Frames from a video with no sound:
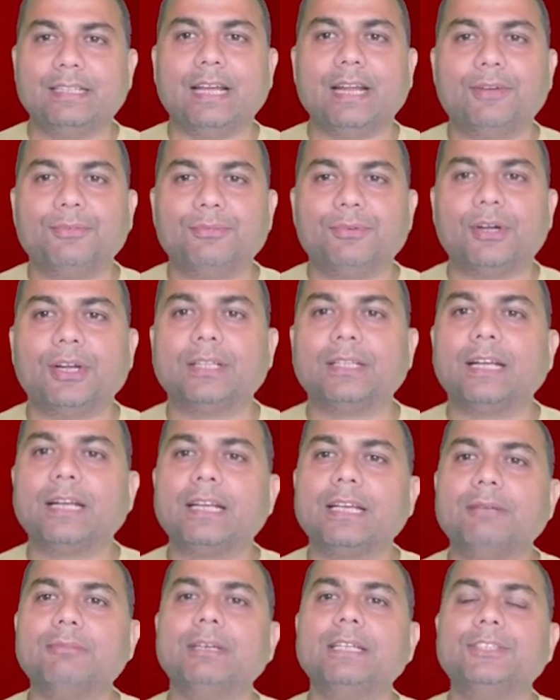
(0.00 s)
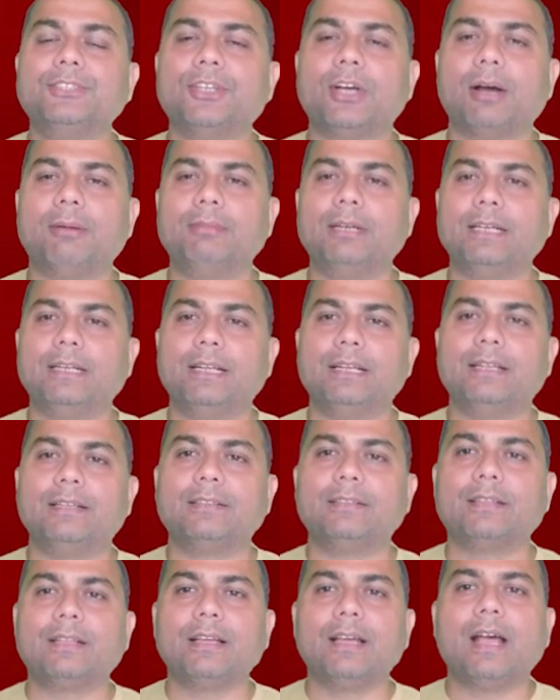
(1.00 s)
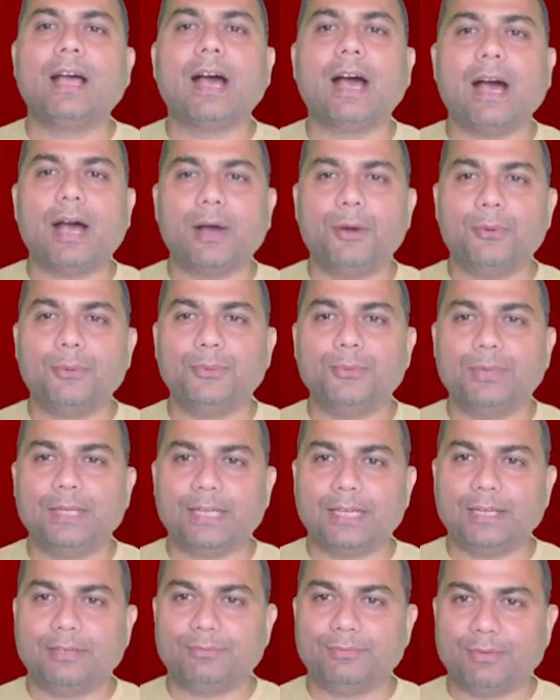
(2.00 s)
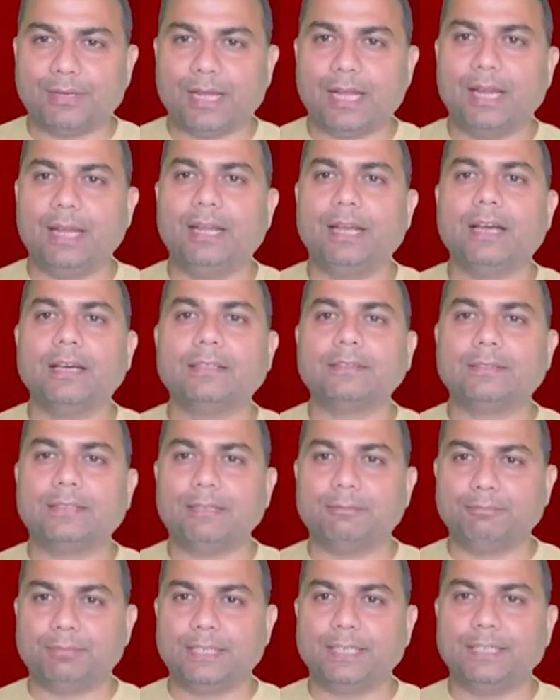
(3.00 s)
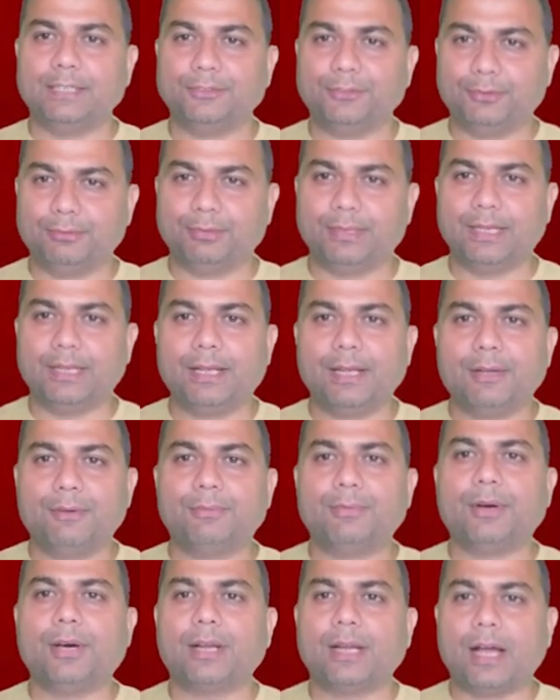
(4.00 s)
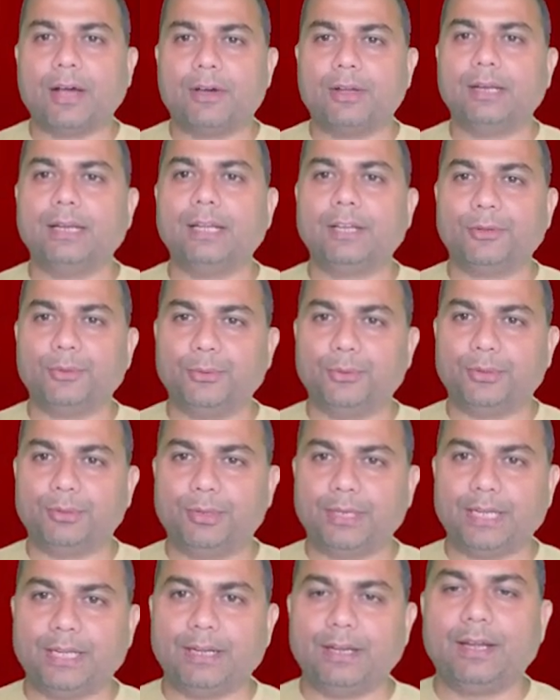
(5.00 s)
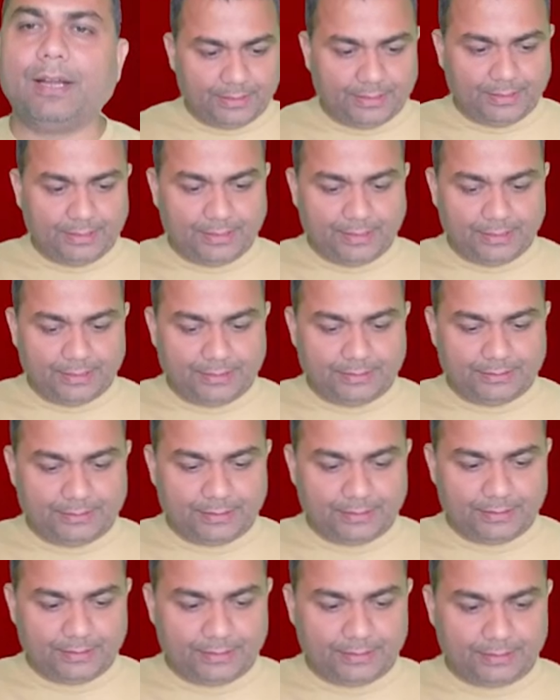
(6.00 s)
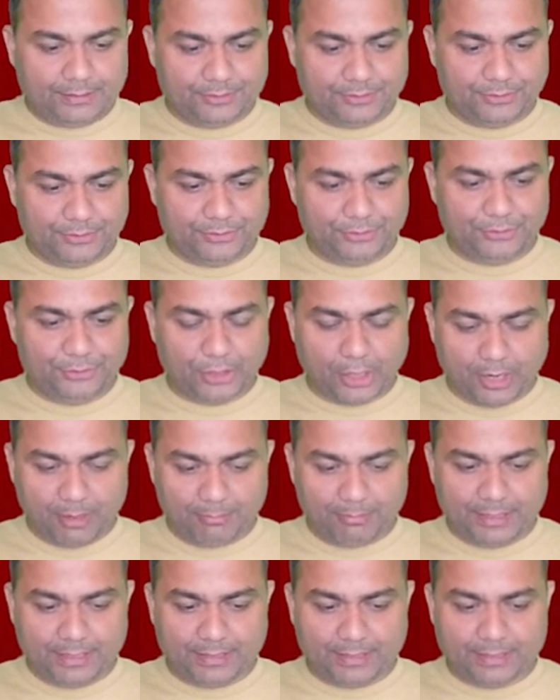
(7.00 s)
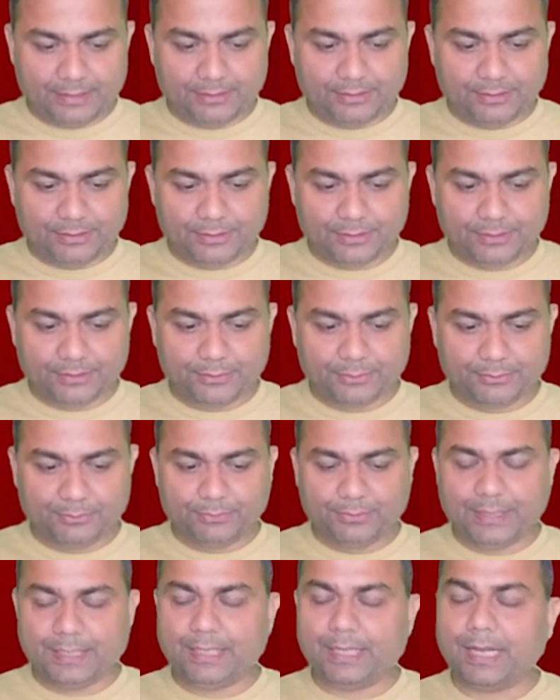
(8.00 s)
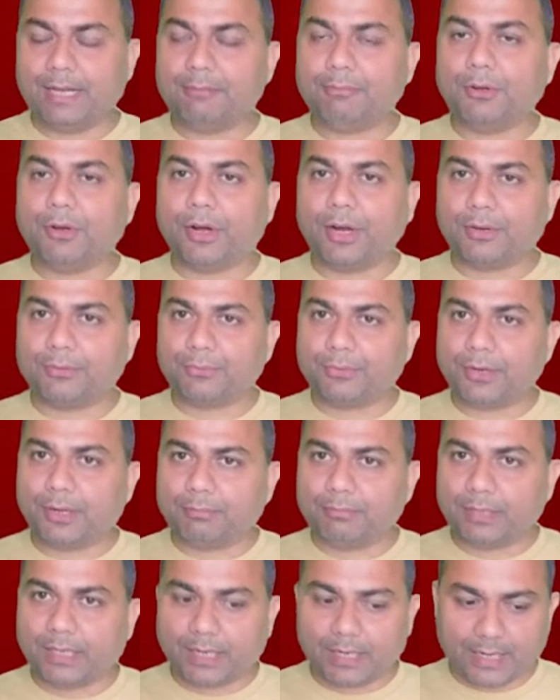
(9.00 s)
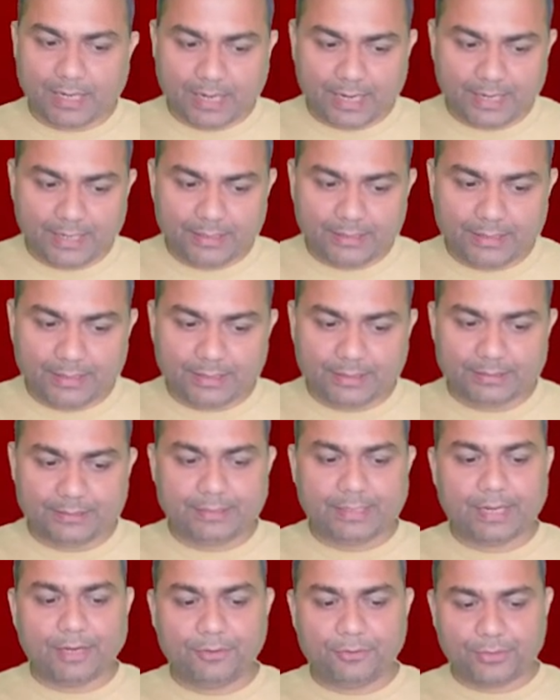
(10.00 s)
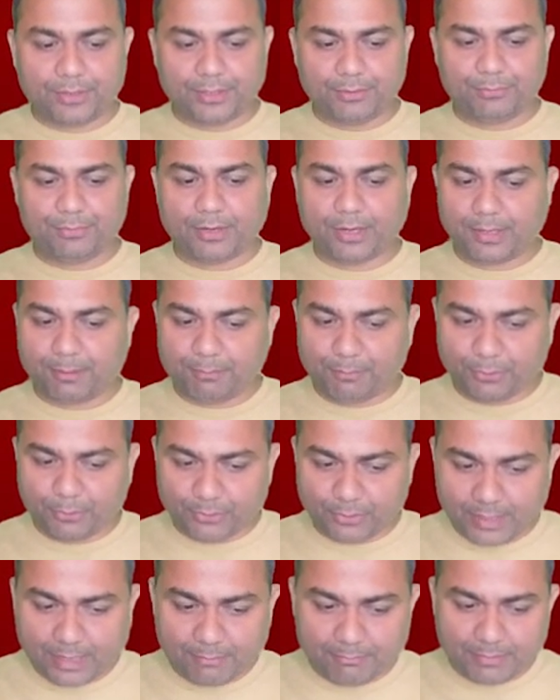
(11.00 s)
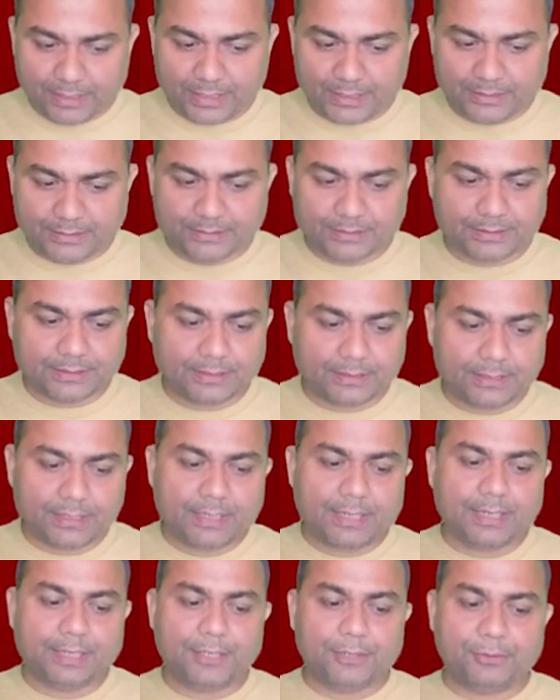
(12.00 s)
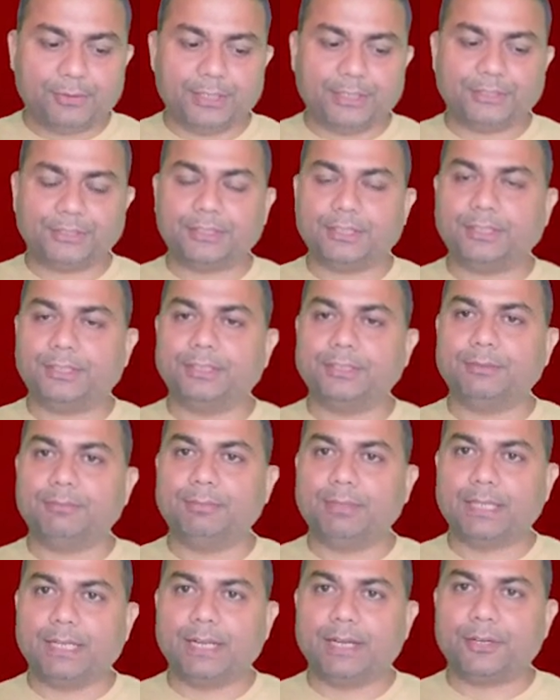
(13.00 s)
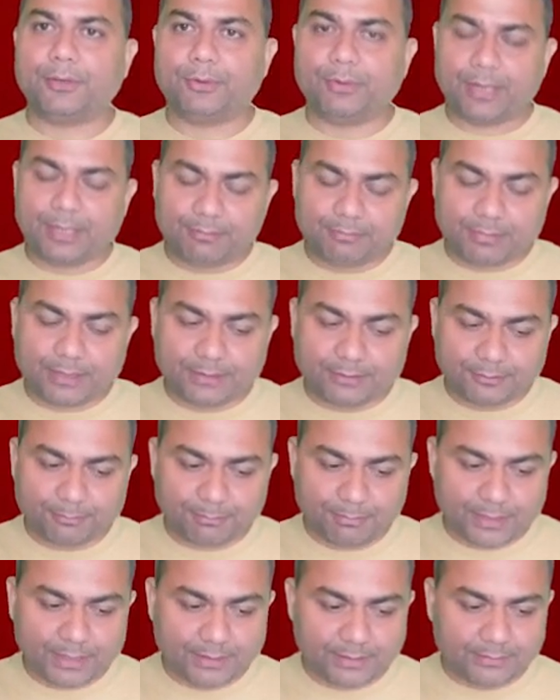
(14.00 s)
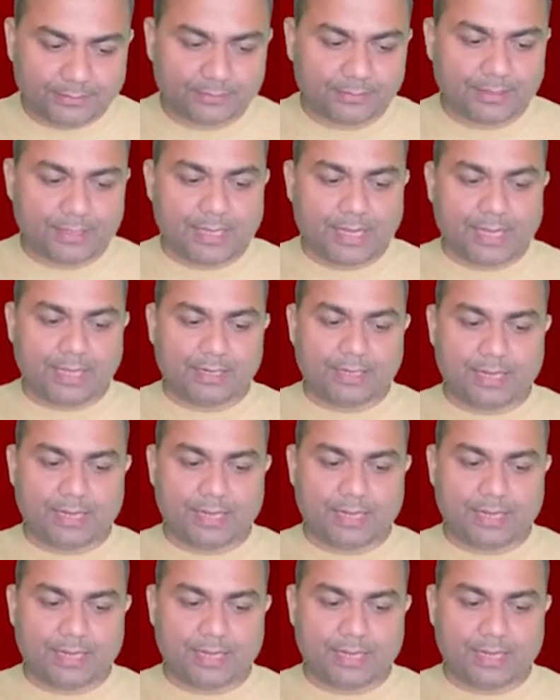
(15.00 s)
that for the given job details how we can find a sample resume for our recruiting. Here is the job details we have got from the client. They are looking for a program manager. Duration would be a 12 months plus